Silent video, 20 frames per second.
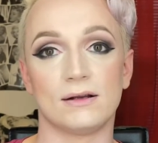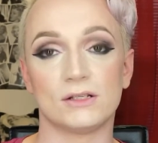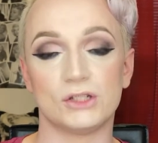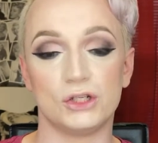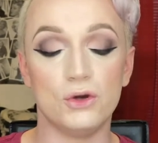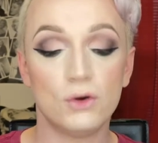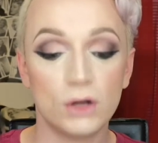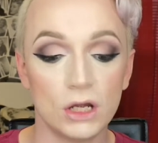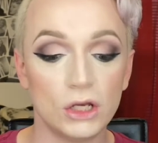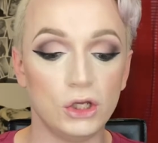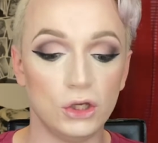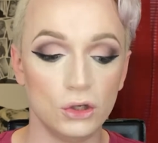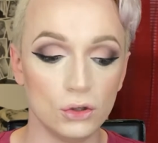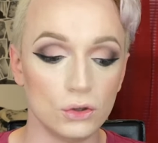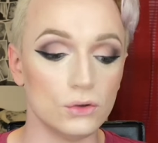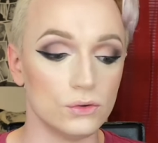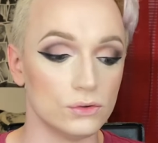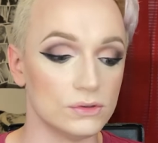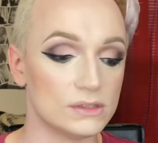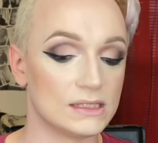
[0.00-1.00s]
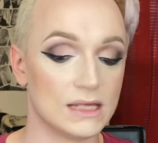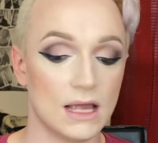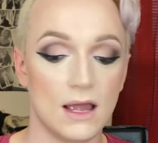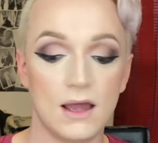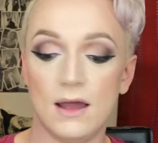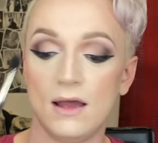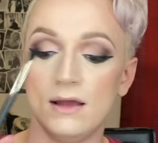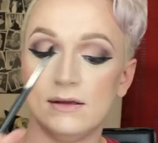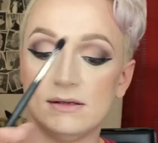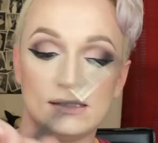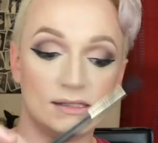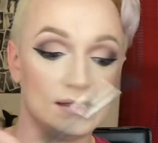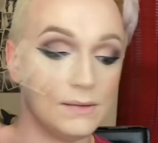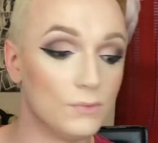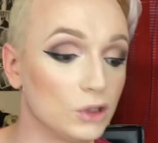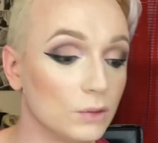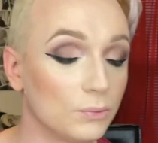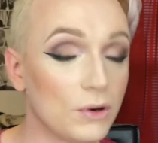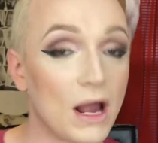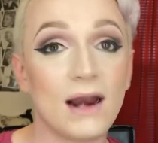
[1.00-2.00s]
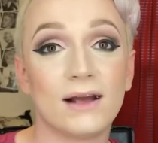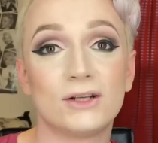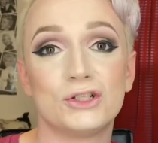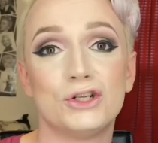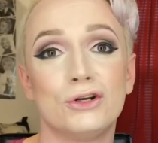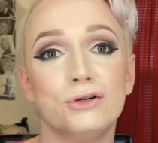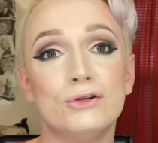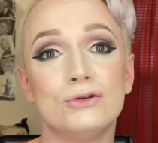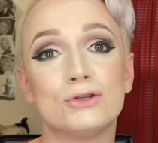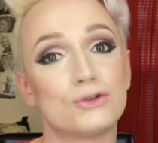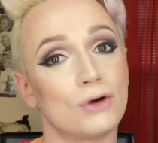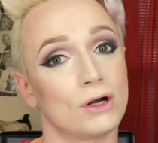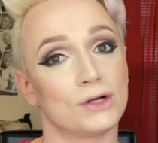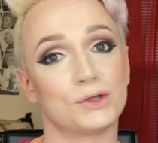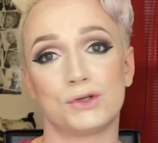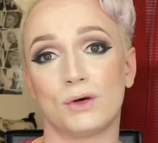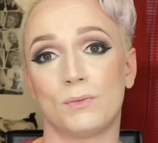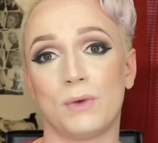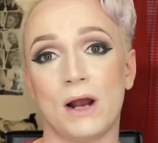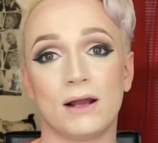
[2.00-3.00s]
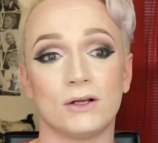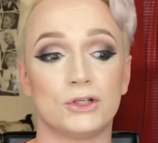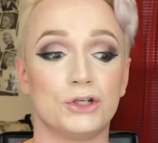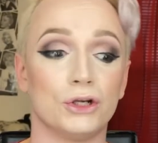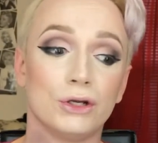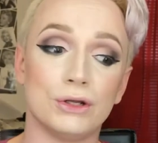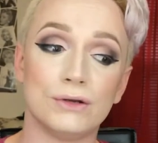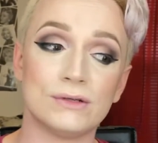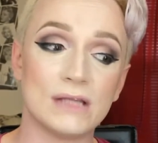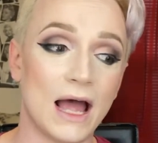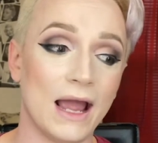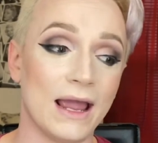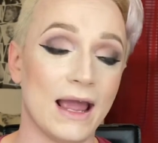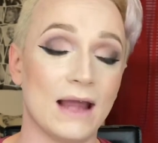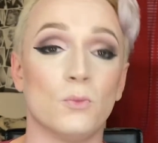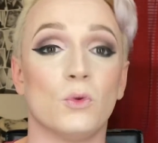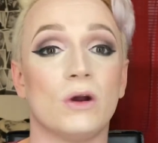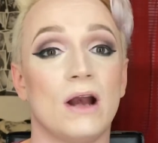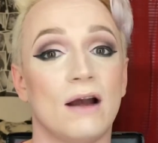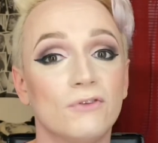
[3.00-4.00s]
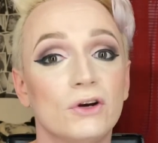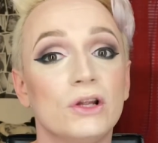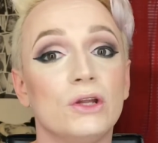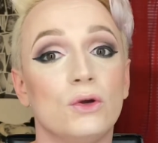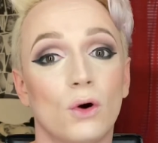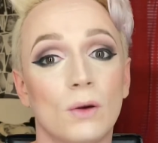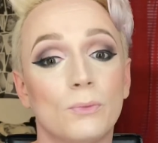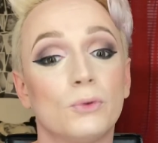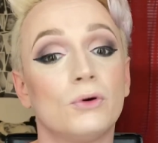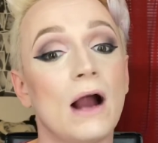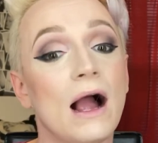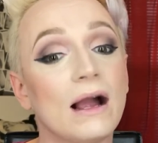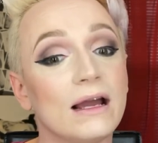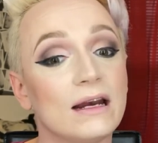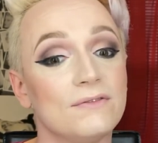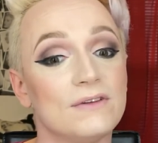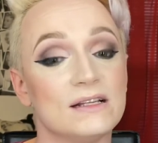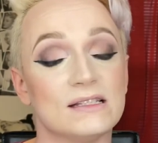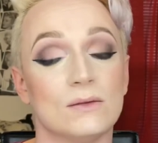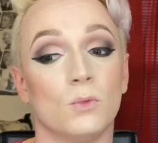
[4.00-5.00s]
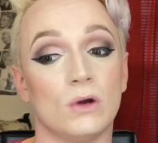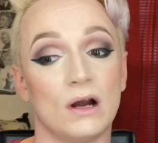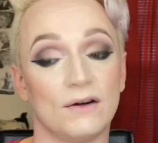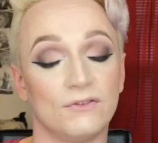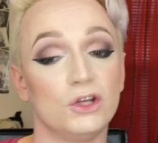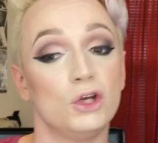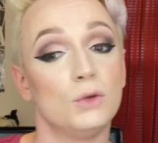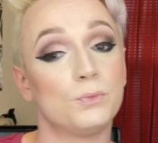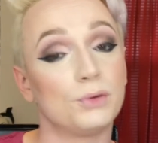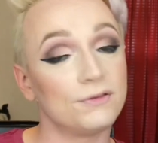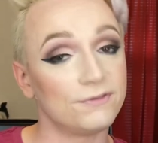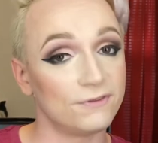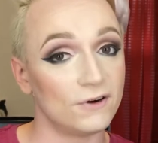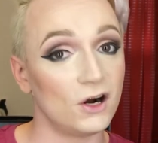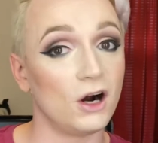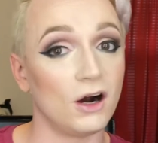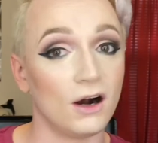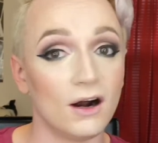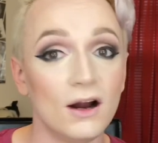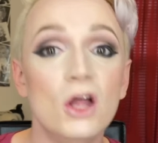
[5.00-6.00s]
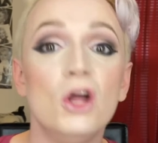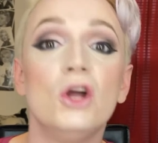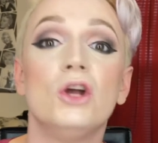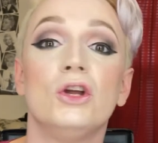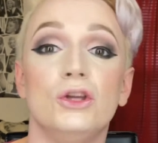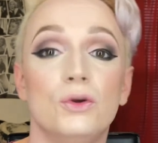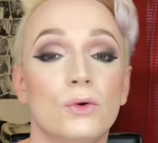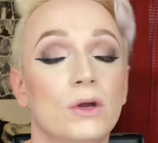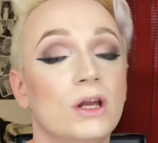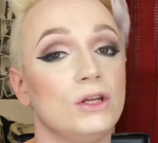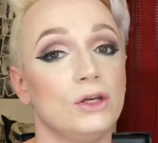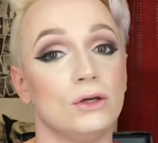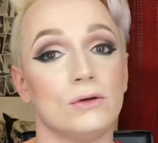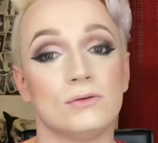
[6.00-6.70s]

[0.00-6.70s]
You can use similar products, you can use drugstore products, you can use high-end, whatever your prerogative is and whatever you prefer, you can use.